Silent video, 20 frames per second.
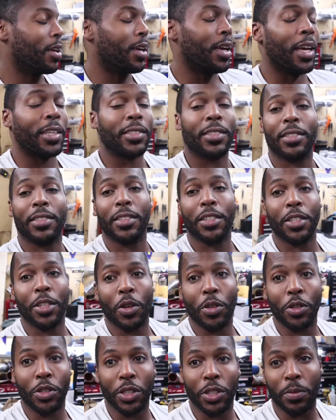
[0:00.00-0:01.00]
it's, you
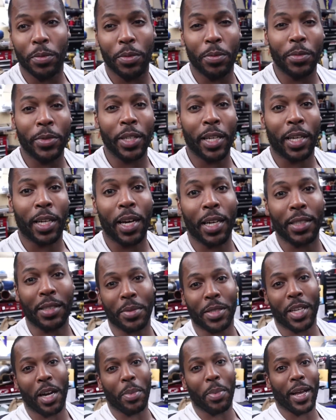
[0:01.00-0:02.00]
know, you just did a
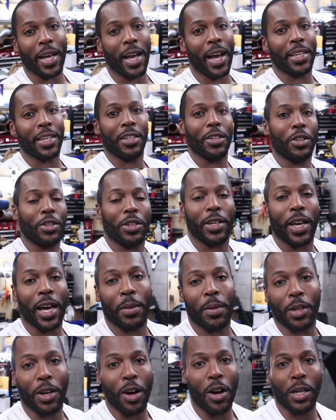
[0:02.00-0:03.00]
custom setup like I did, or you
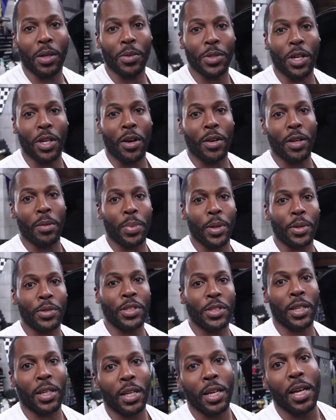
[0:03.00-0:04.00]
got a car that was already
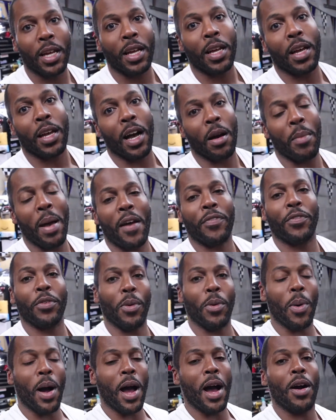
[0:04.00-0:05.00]
boosted. Um, after
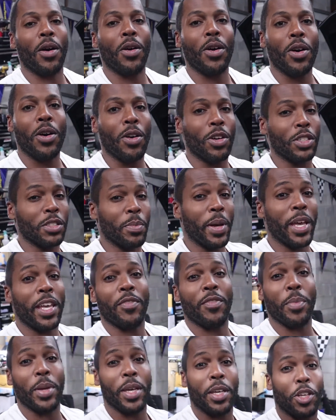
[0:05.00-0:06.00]
a while, or this may
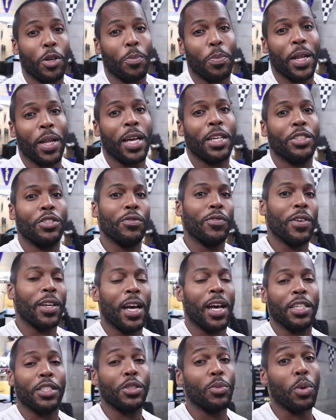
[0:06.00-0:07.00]
even be in your plans, you
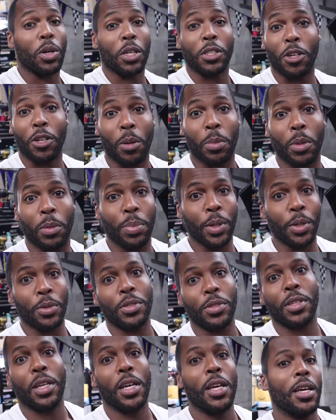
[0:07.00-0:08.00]
realize you want to turn up the
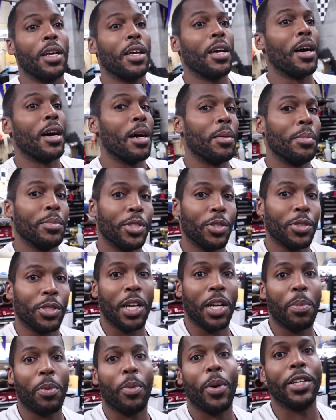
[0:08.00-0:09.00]
boost. Um, so there's a
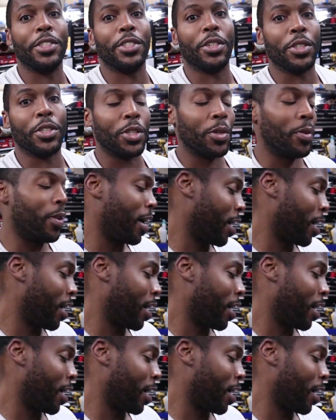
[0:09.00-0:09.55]
couple ways you can do